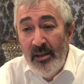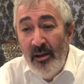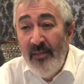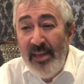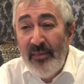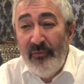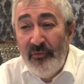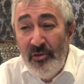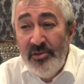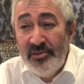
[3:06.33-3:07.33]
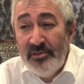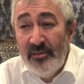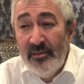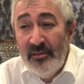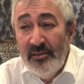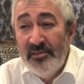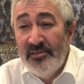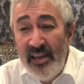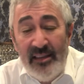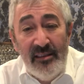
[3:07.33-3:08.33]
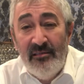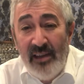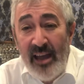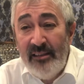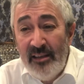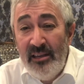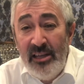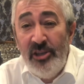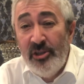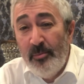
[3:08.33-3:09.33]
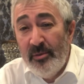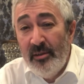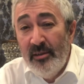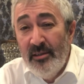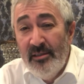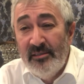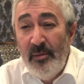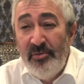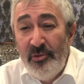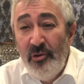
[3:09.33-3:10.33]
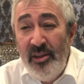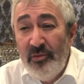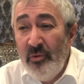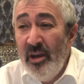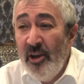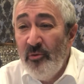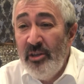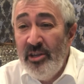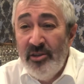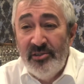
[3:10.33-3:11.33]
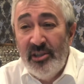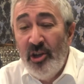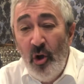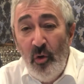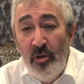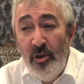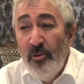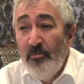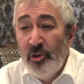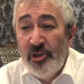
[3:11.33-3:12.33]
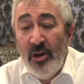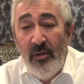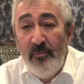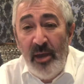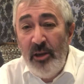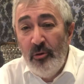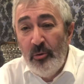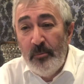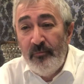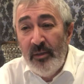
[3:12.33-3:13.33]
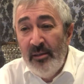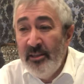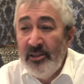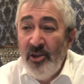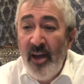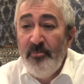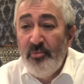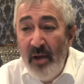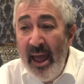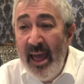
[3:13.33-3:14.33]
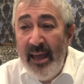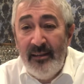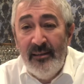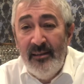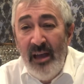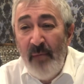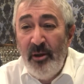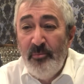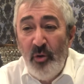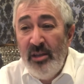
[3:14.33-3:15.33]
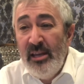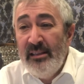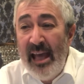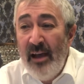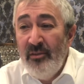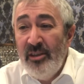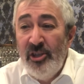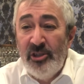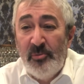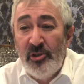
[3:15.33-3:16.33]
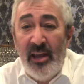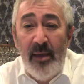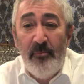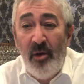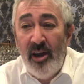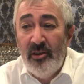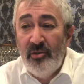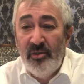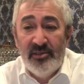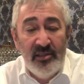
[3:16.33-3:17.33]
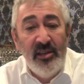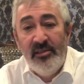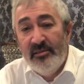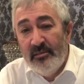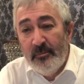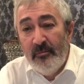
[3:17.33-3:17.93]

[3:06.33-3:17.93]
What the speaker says: On that first Seder night in Egypt, some 3,300 years ago, Moshe Rabbeinu did not brag about bringing down the Egyptian empire to its knees.